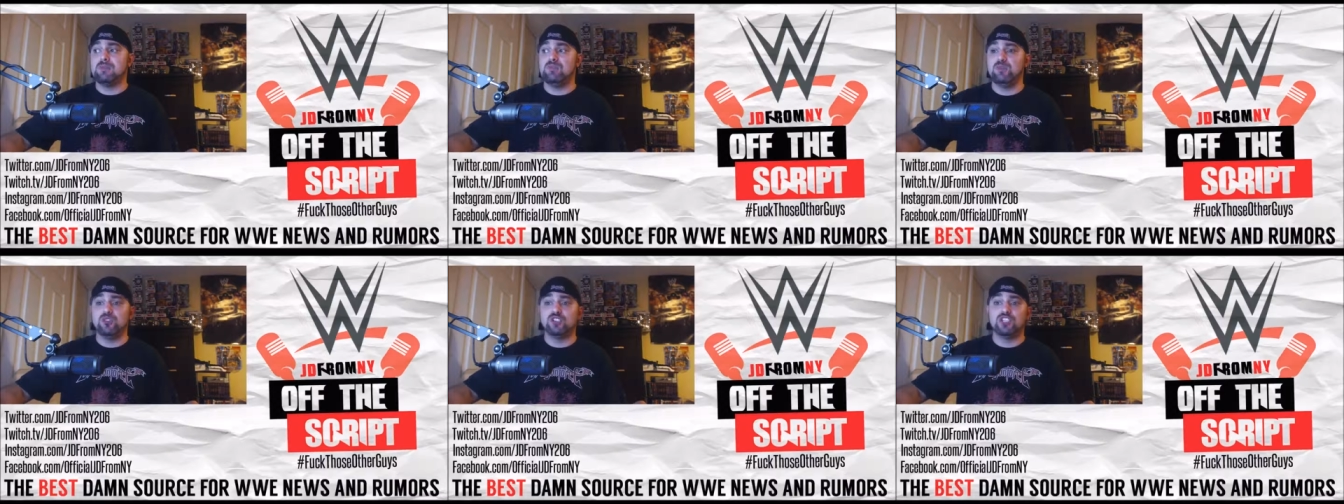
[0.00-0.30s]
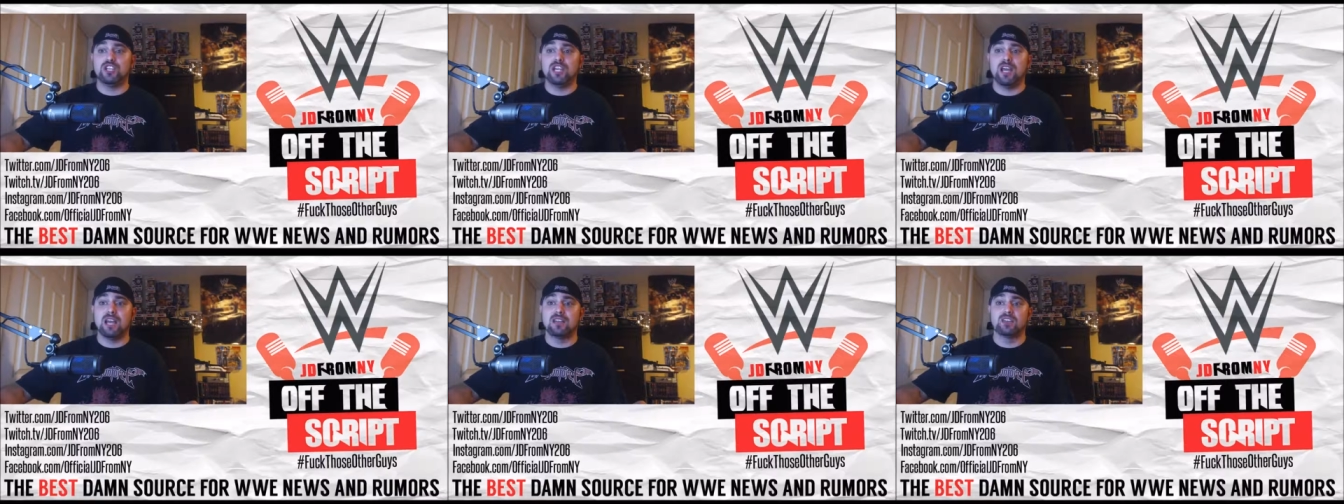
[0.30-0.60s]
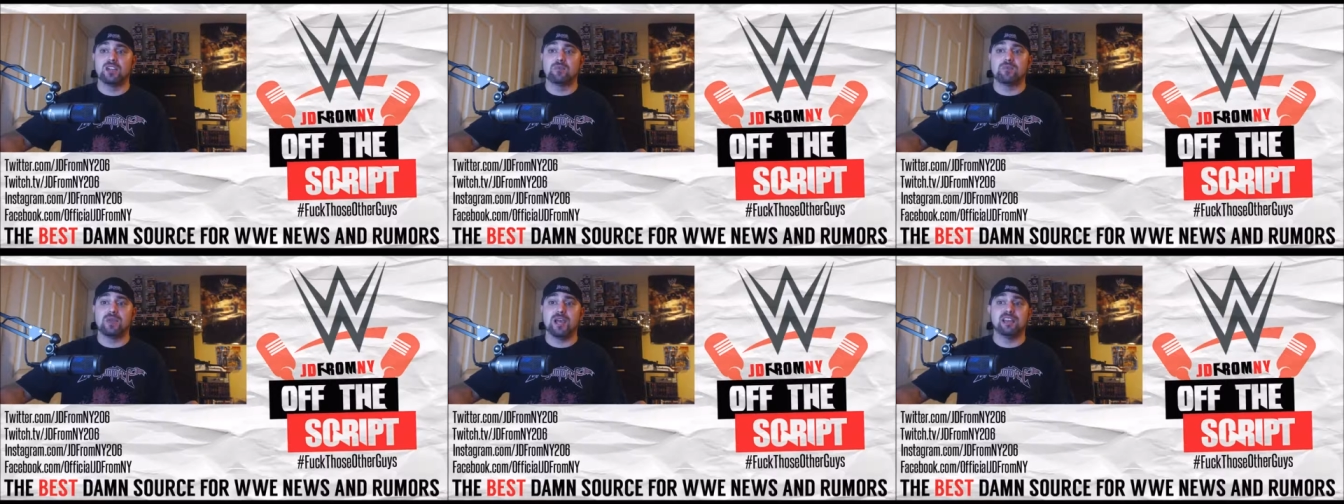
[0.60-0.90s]
Ibushi
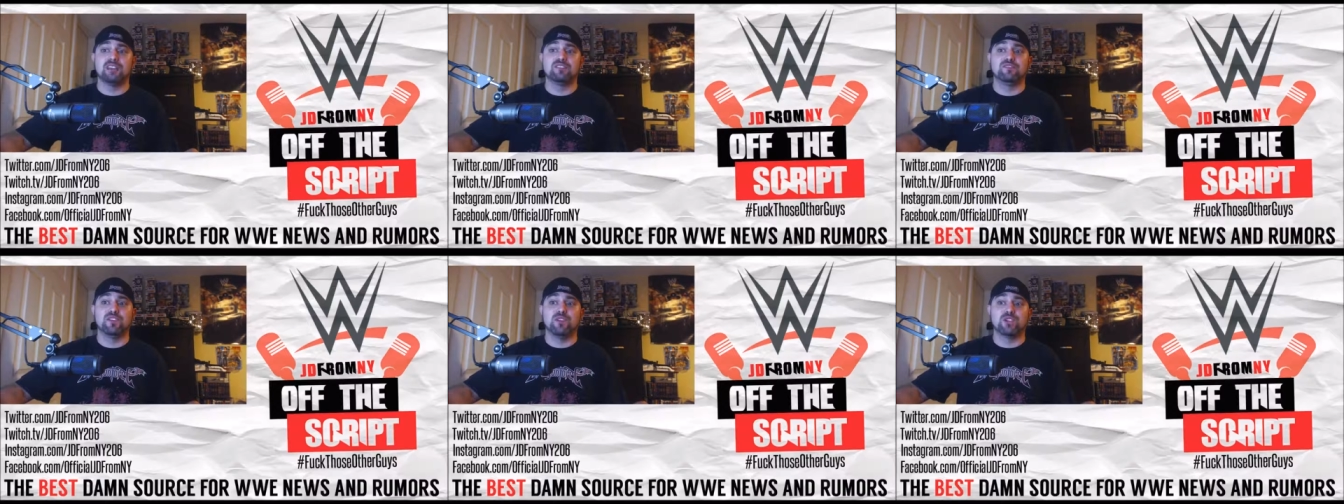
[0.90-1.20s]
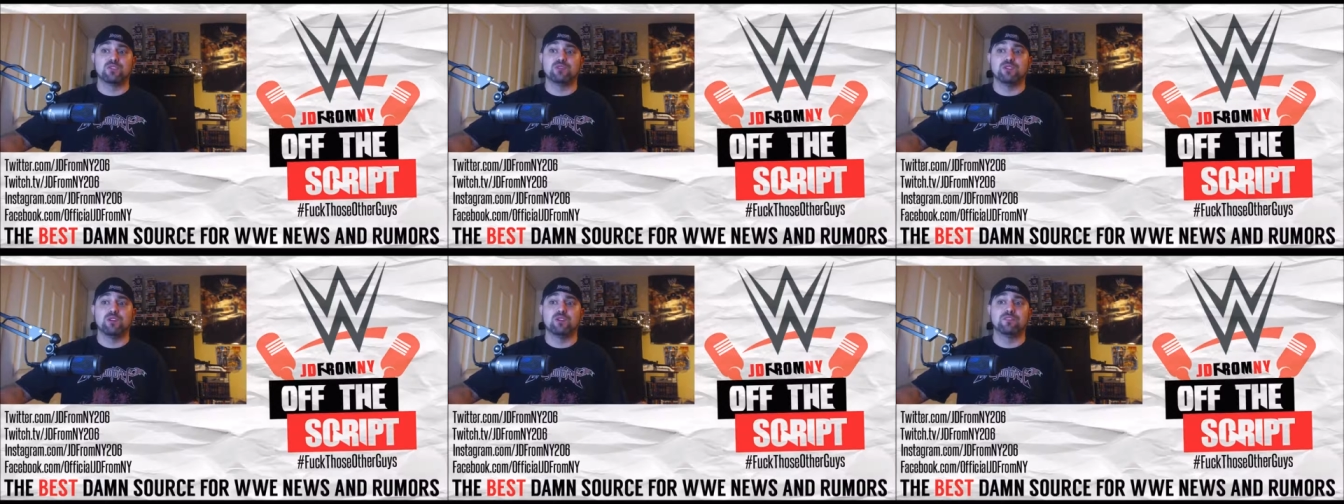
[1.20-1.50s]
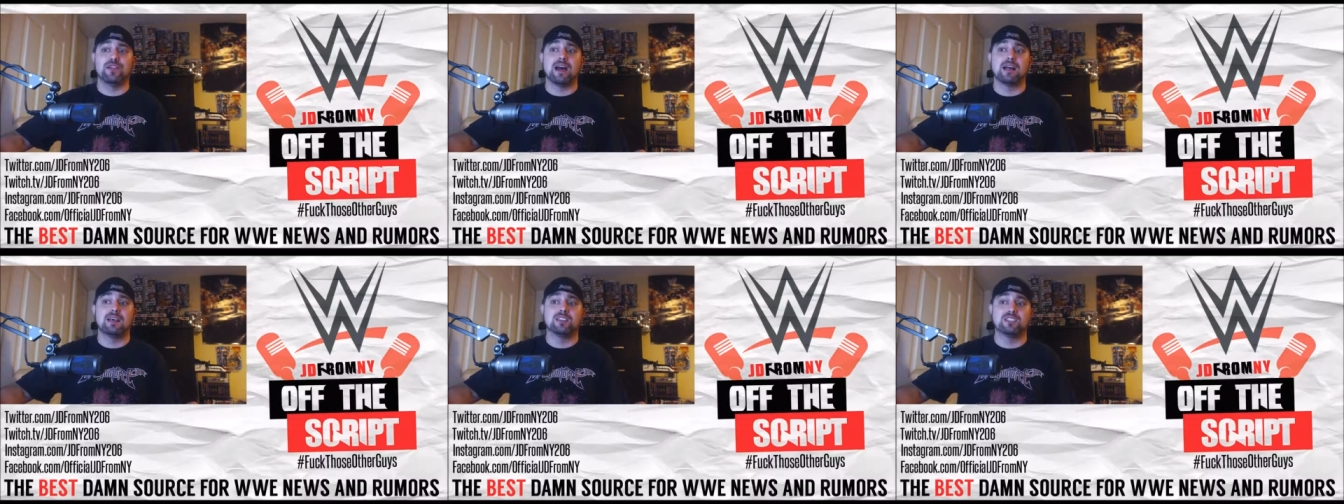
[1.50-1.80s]
ended up getting the victory
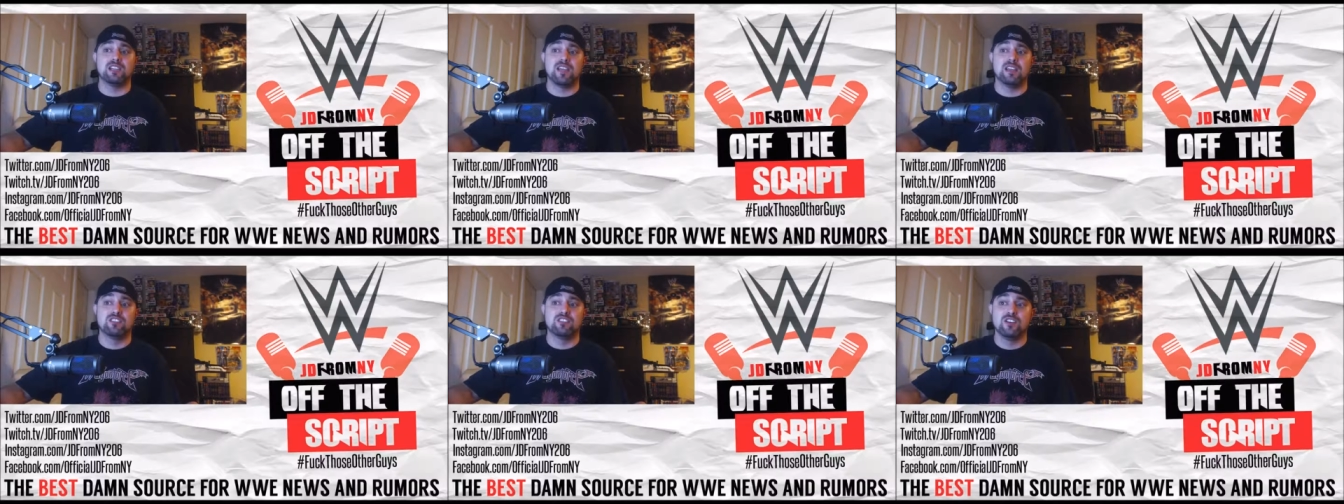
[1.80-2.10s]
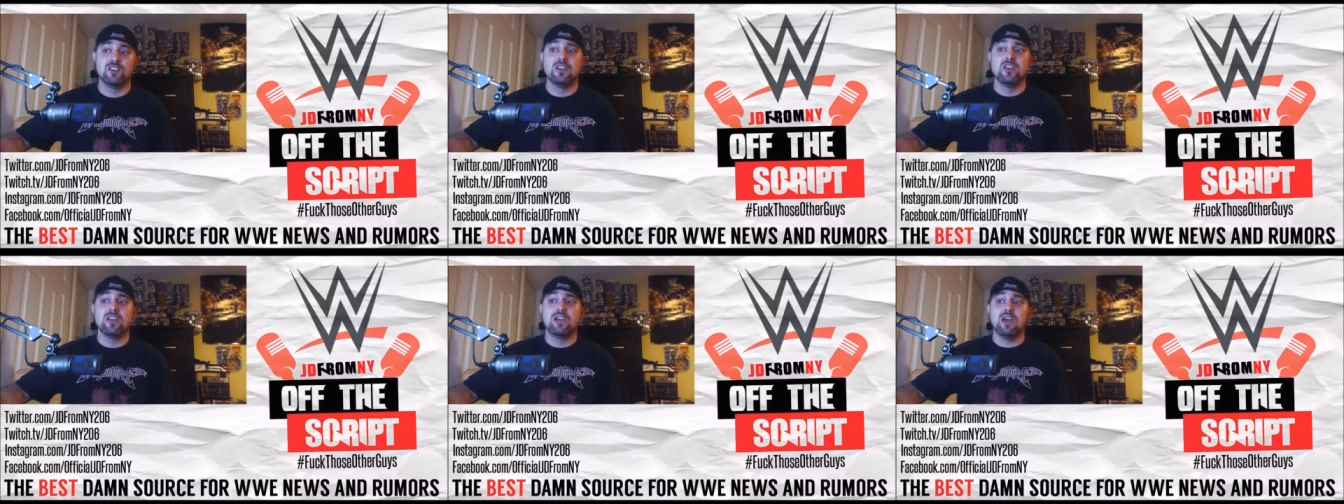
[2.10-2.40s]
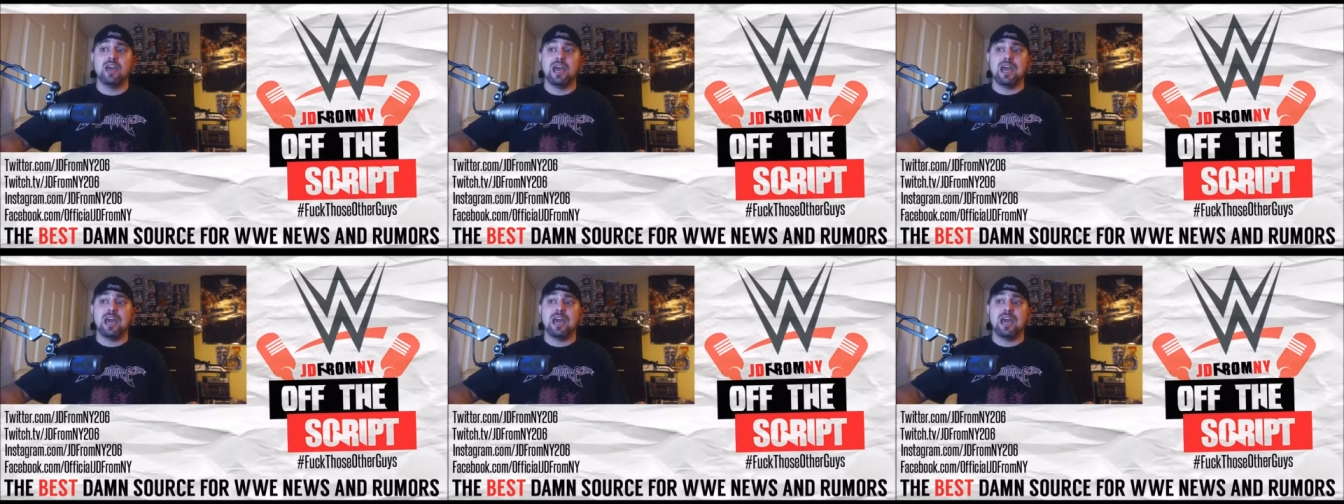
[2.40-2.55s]
over Alexander